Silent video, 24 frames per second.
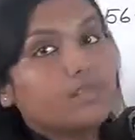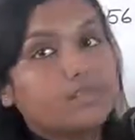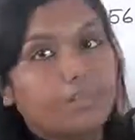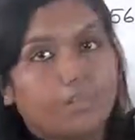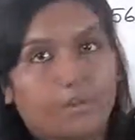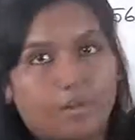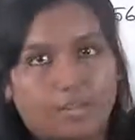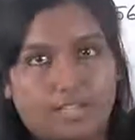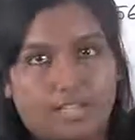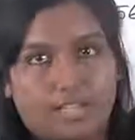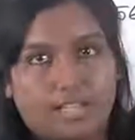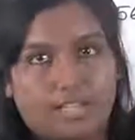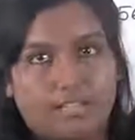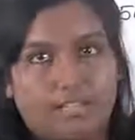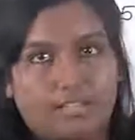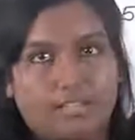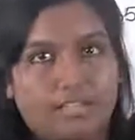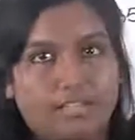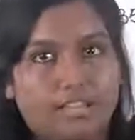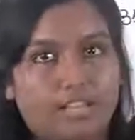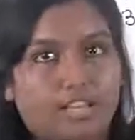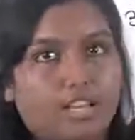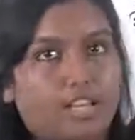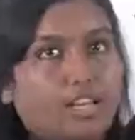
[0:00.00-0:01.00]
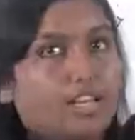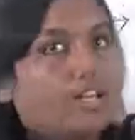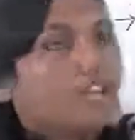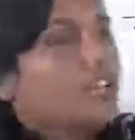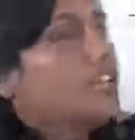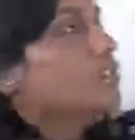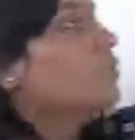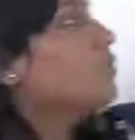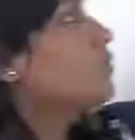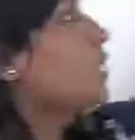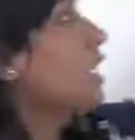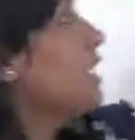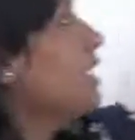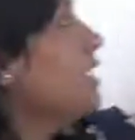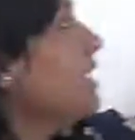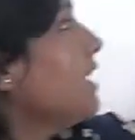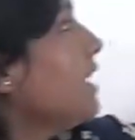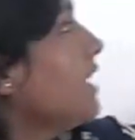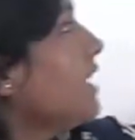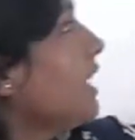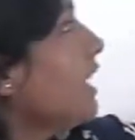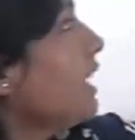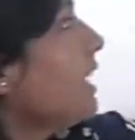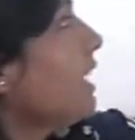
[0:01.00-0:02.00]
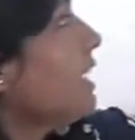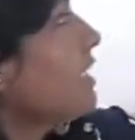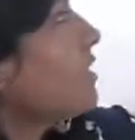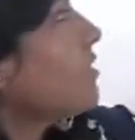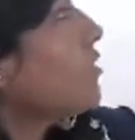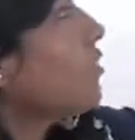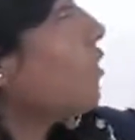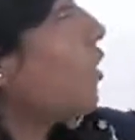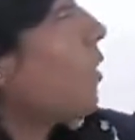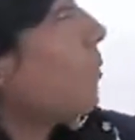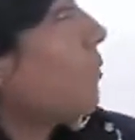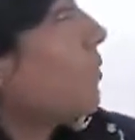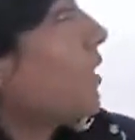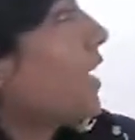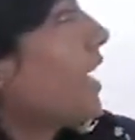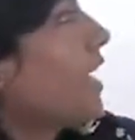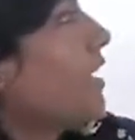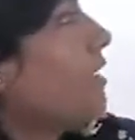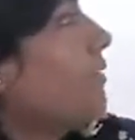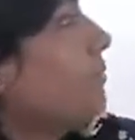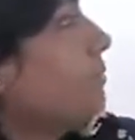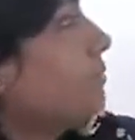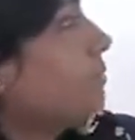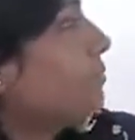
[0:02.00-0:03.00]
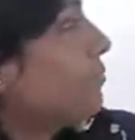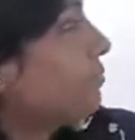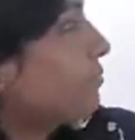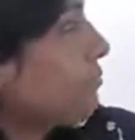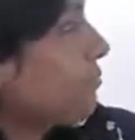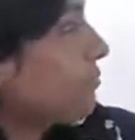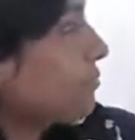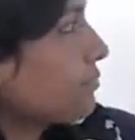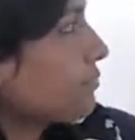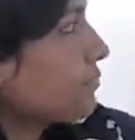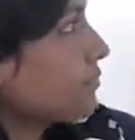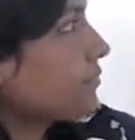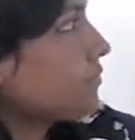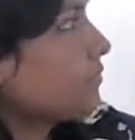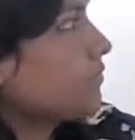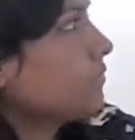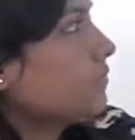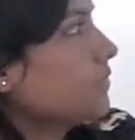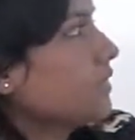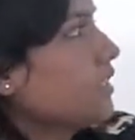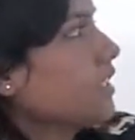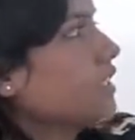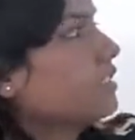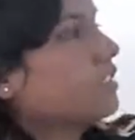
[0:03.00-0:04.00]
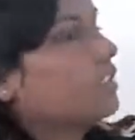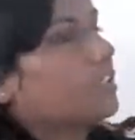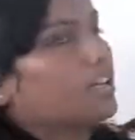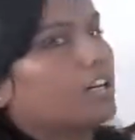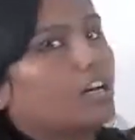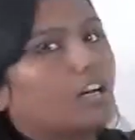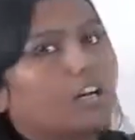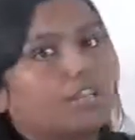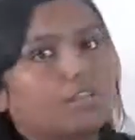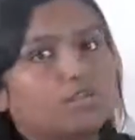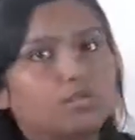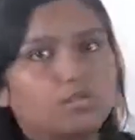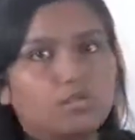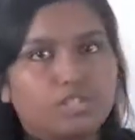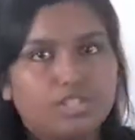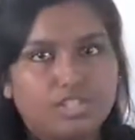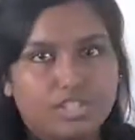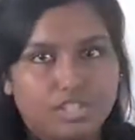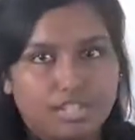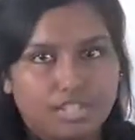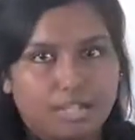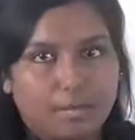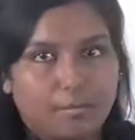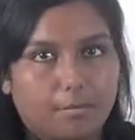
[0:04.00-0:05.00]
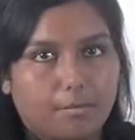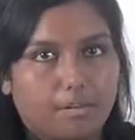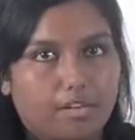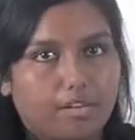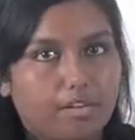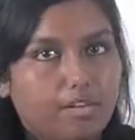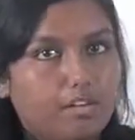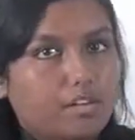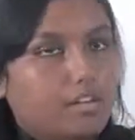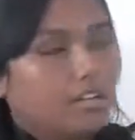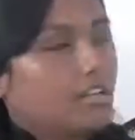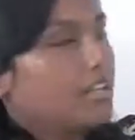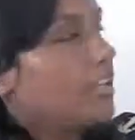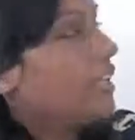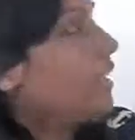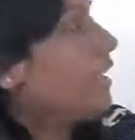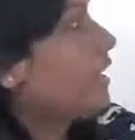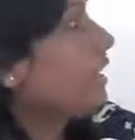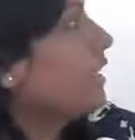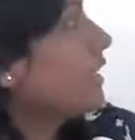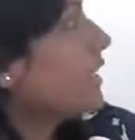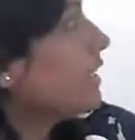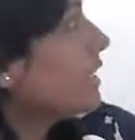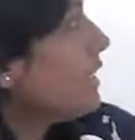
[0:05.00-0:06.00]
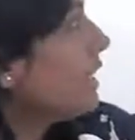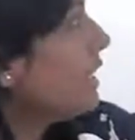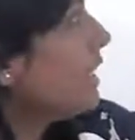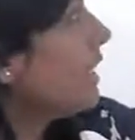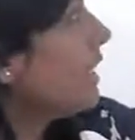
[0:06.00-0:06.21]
process. So until and unless you obtain a 2-digit number, till